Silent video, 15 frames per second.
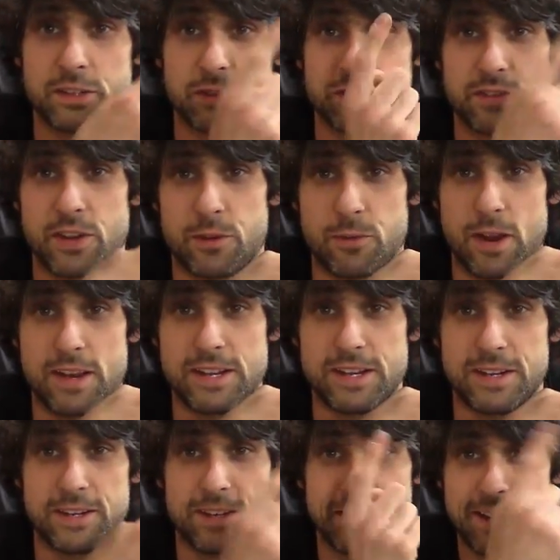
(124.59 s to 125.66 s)
You'll see it right
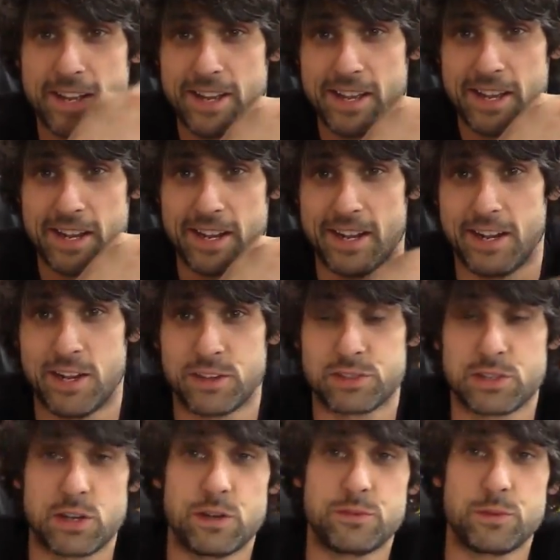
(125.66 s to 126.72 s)
here. Uh,
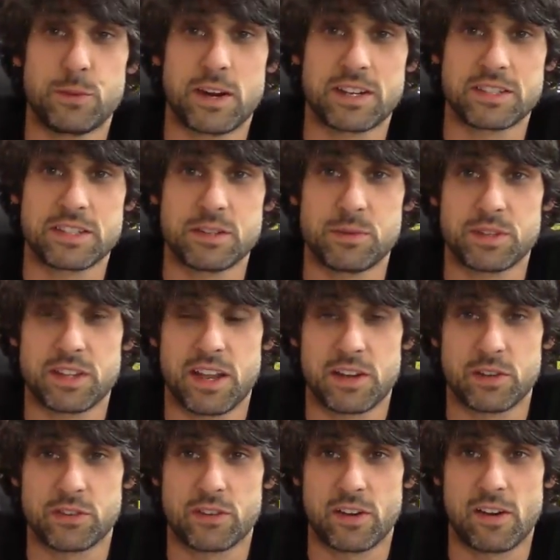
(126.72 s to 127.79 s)
so if you want to see what
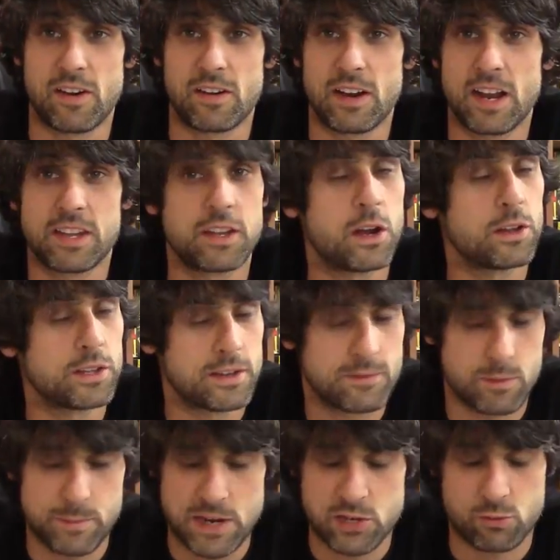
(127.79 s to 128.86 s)
titles there are, and all the
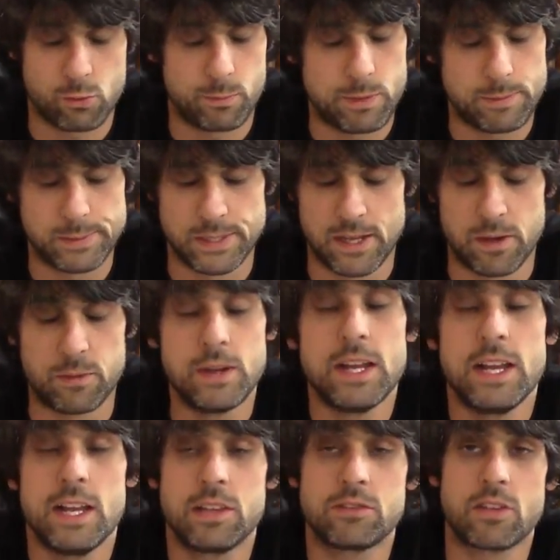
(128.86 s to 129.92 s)
information will be below.
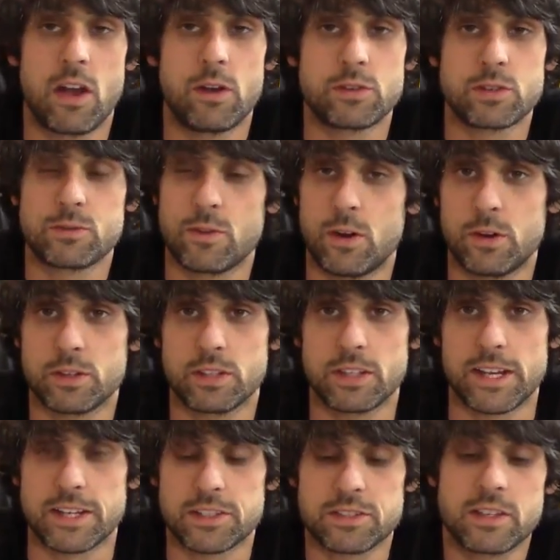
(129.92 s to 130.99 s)
So just follow the
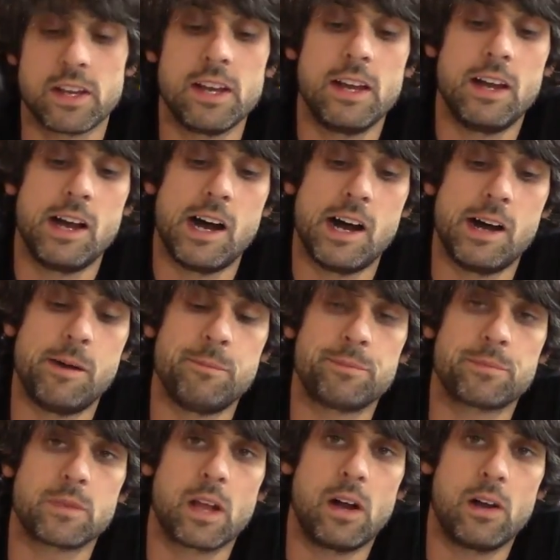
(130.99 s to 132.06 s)
links.
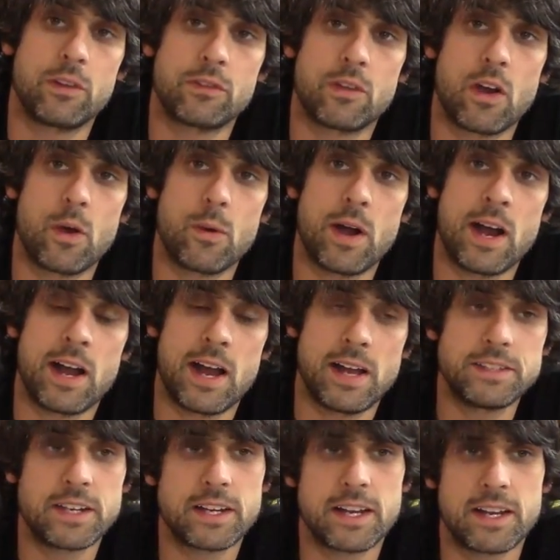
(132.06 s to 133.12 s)
Um, also, uh,
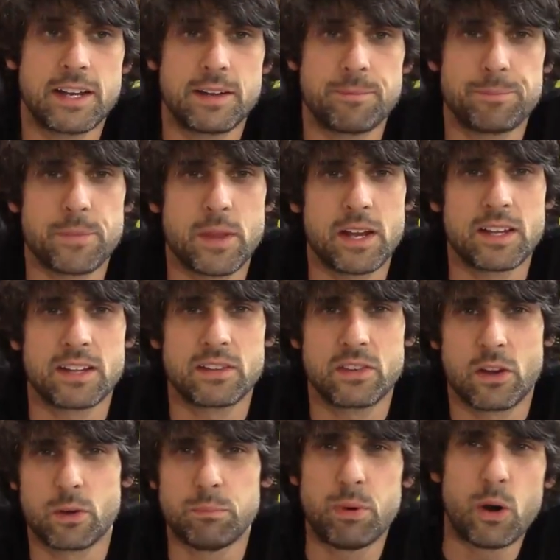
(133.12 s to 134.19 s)
I did a, a,
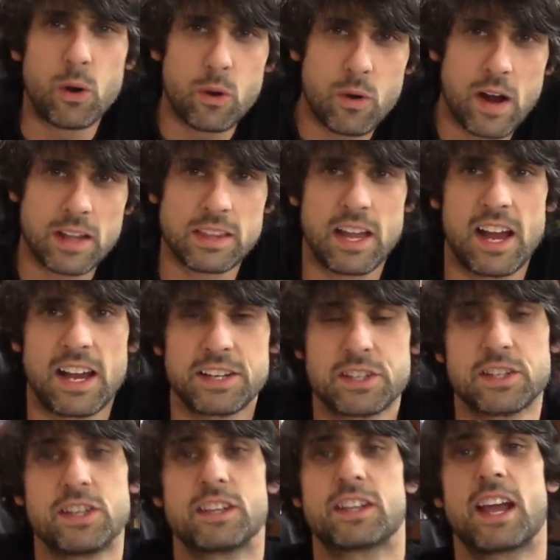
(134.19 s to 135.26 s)
little poll online
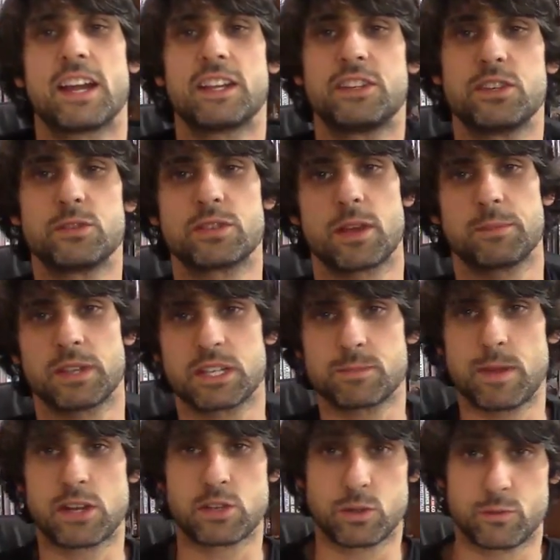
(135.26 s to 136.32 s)
to kind of do something
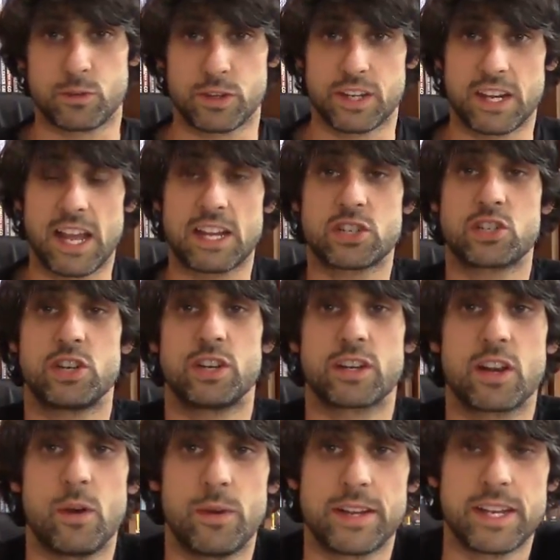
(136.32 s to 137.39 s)
special for the next year
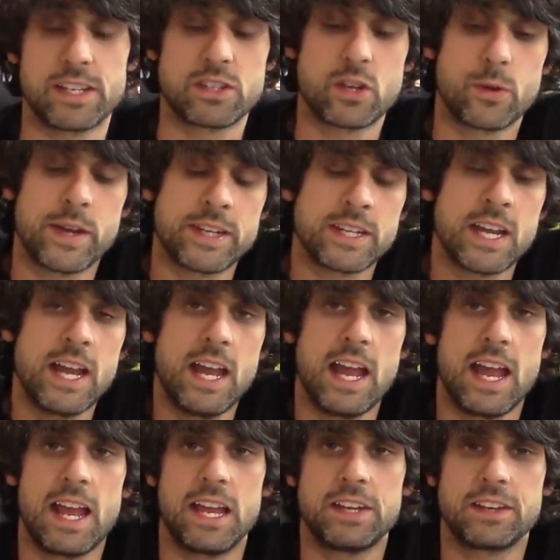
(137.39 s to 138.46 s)
going into it,
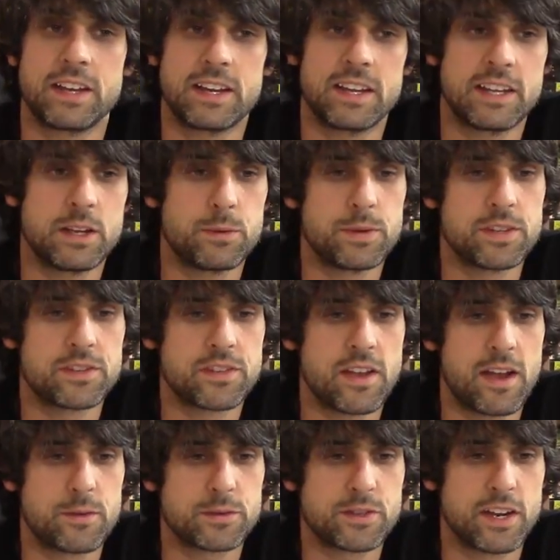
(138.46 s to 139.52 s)
and uh, it was
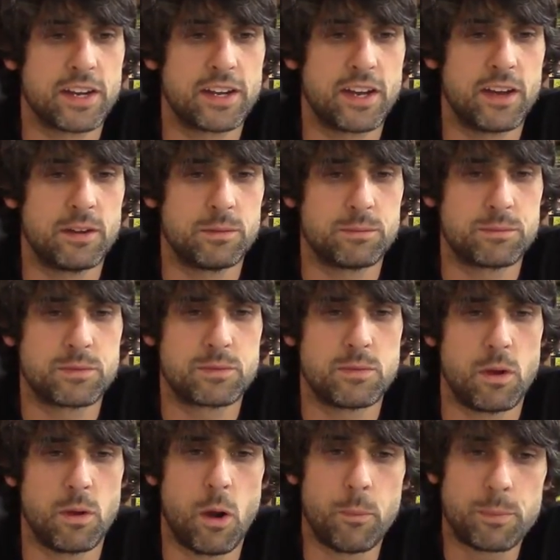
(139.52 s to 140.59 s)
I was gonna
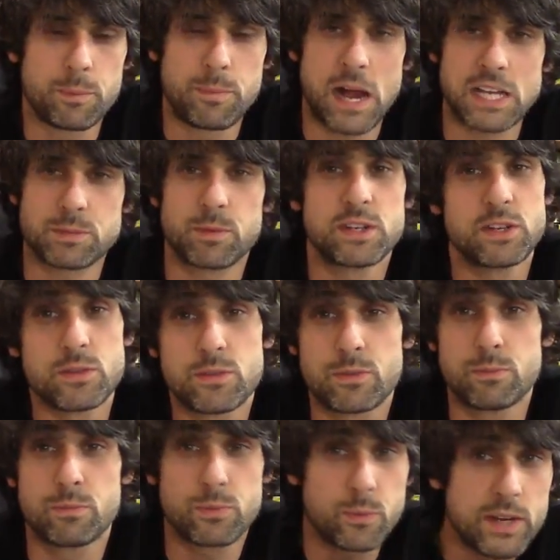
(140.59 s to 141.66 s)
uh, open, possibly do
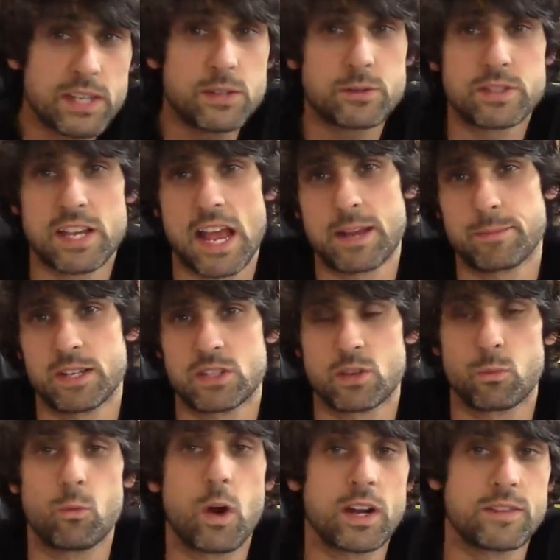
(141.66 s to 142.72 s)
three new segments
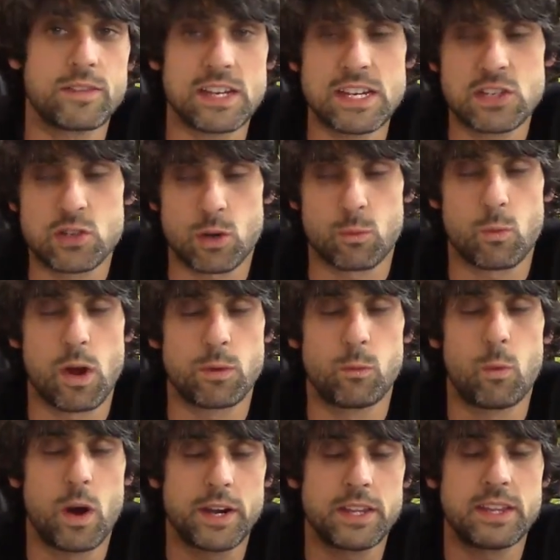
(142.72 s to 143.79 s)
or one of each or
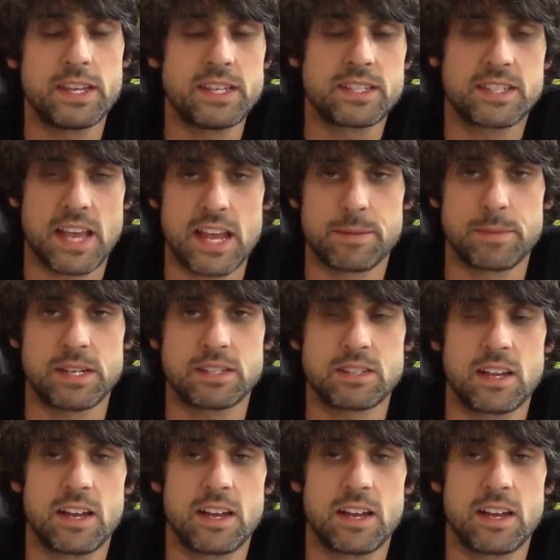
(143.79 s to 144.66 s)
one of these segments.